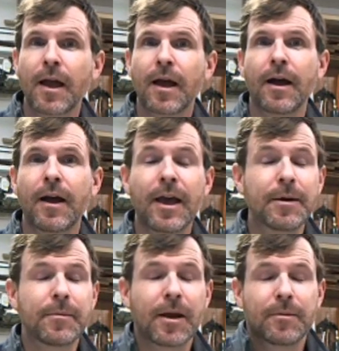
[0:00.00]

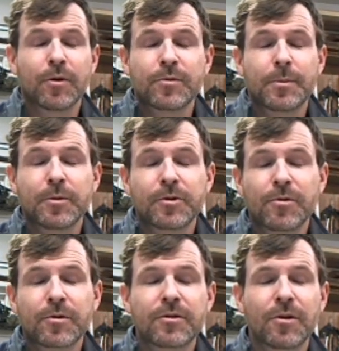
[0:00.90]
And most people
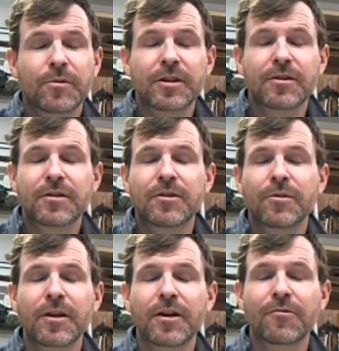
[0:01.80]
don't
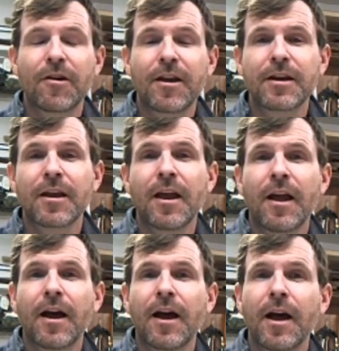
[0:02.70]
get it right.
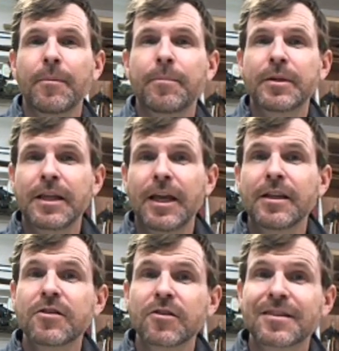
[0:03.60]
But the
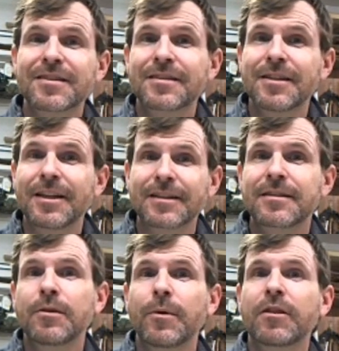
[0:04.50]
answer is
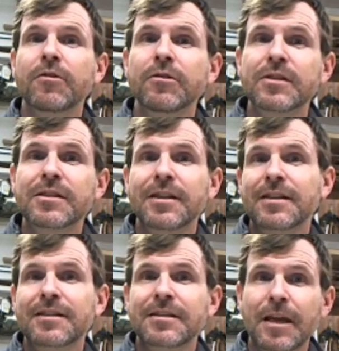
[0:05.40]
6. He went through
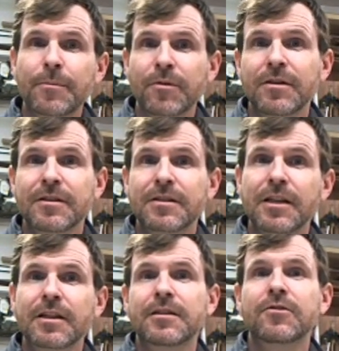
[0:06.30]
6 separate,
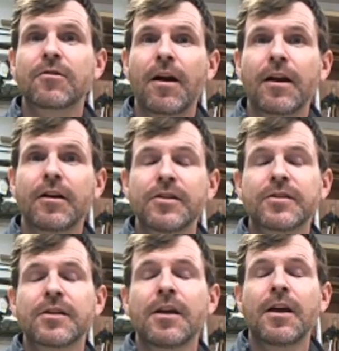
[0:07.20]
distinct
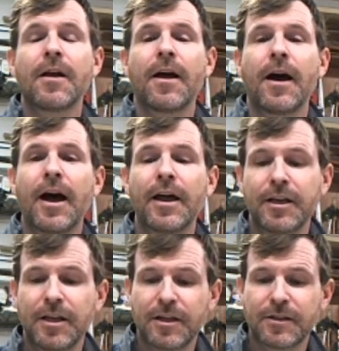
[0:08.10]
trials on
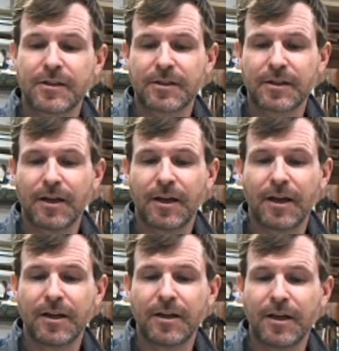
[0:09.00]
his
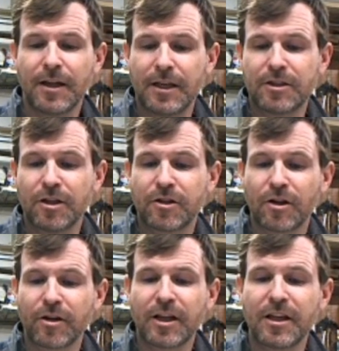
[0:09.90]

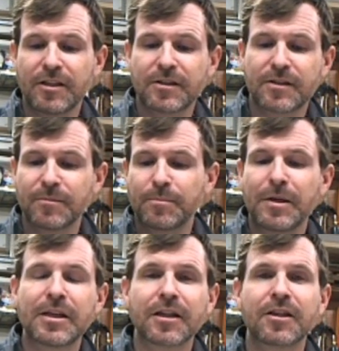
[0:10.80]
during his
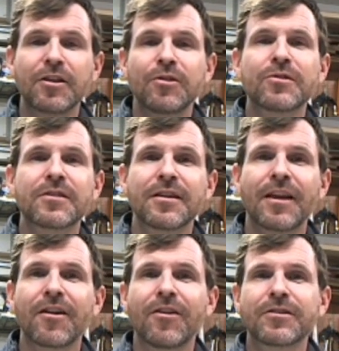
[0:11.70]
being accused and
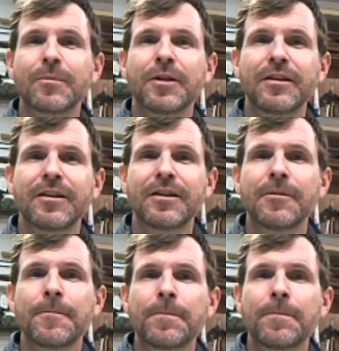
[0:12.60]
then ultimately